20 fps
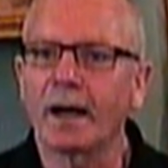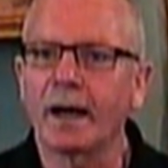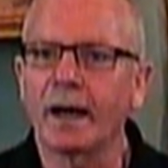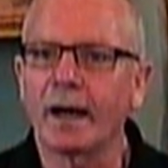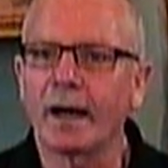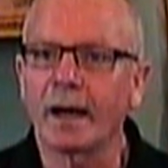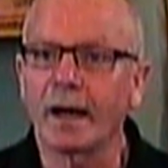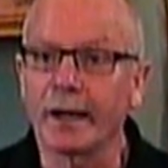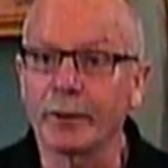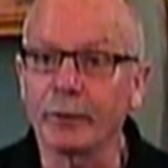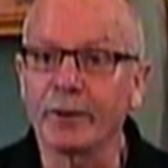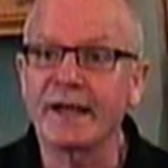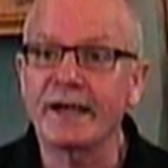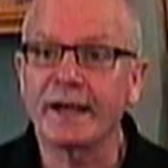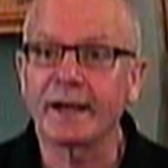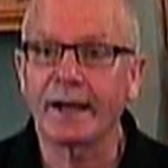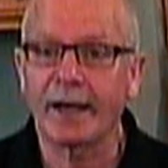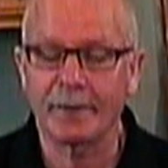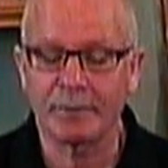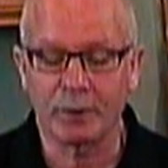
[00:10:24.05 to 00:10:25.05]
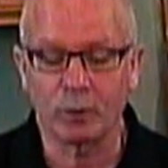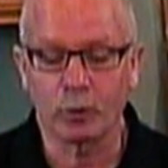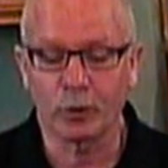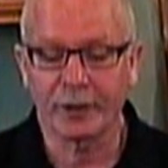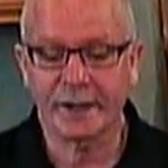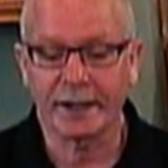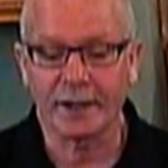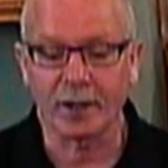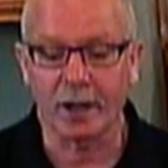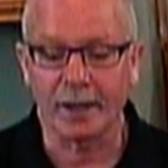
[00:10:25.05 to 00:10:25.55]
Irene and I have been
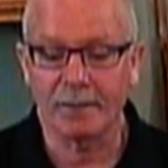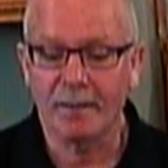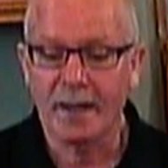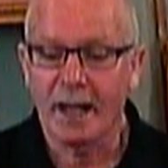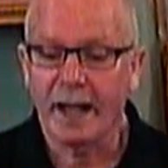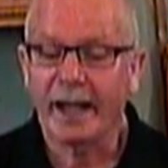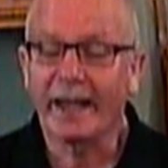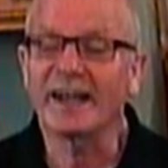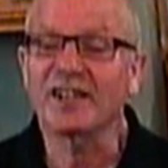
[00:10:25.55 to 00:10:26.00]
working on,